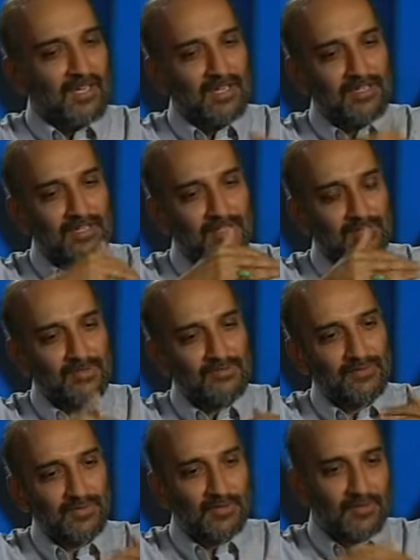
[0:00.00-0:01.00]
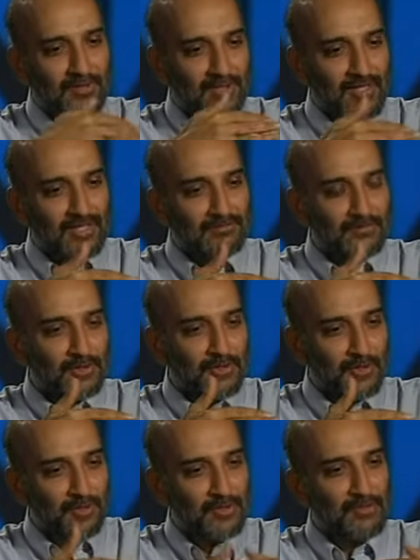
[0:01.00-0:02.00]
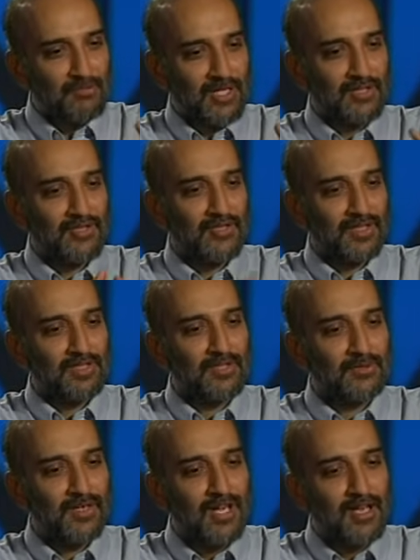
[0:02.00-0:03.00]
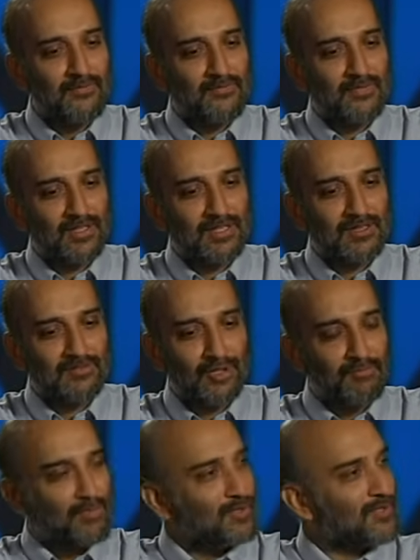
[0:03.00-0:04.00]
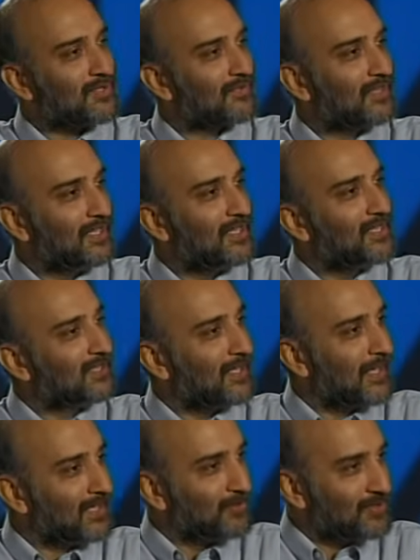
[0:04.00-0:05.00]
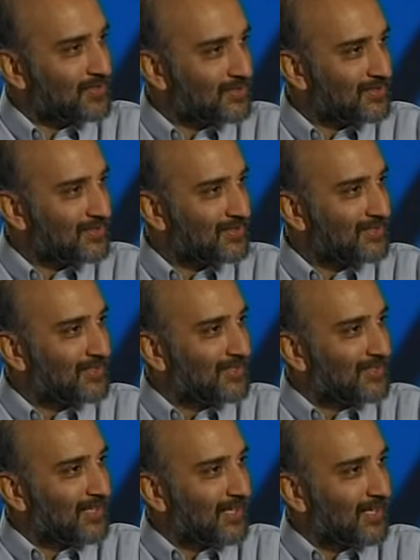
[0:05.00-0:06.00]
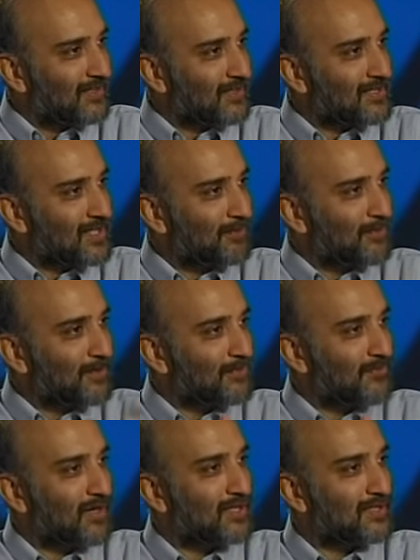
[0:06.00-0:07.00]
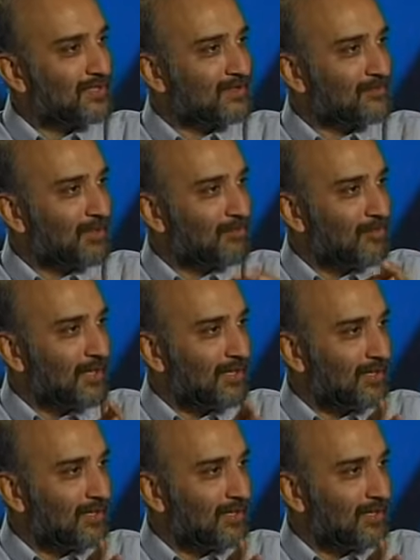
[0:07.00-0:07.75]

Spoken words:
In terms of your, you also mentioned that you have, you know most of the Indian languages, and that some of your friends in Bombay,